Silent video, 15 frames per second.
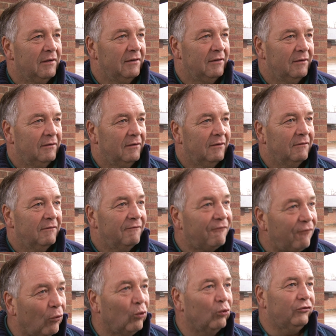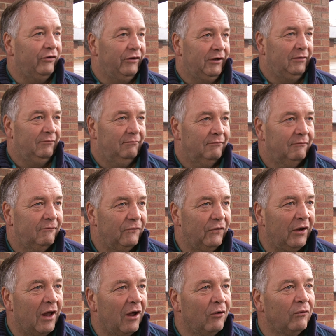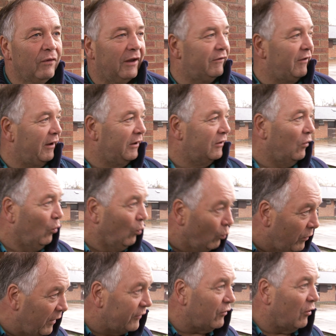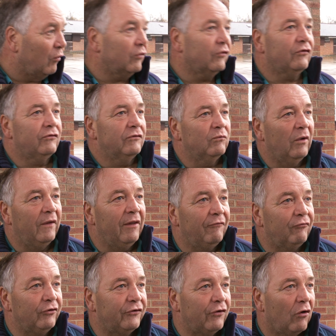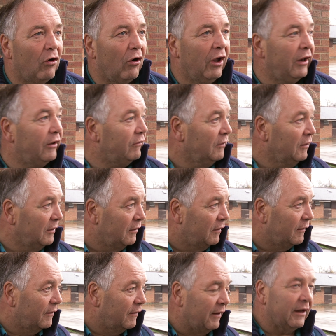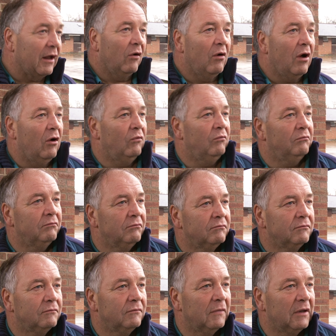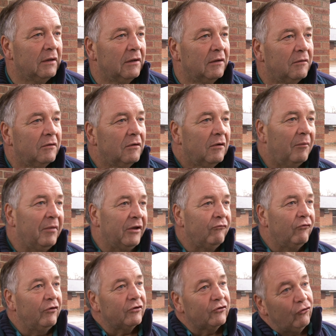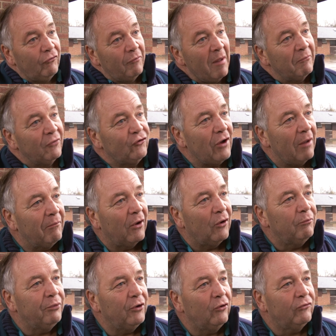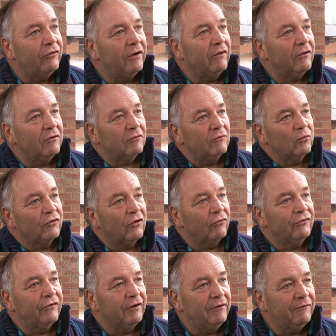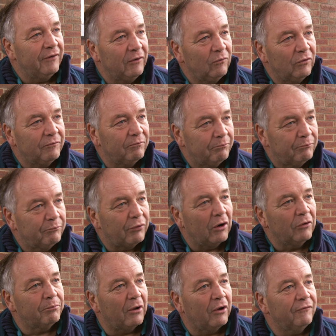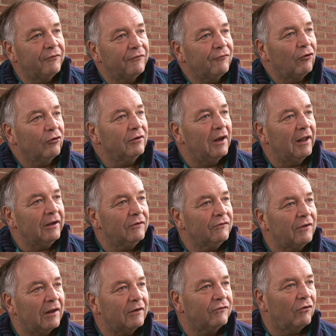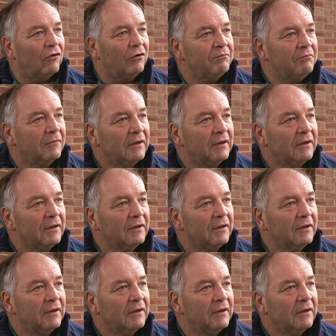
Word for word: Wow. 40. You know, they take all their dogs when they've retired, they go home. I mean, do you remember Shambo Beauty that was on TV with broke both her front legs that time?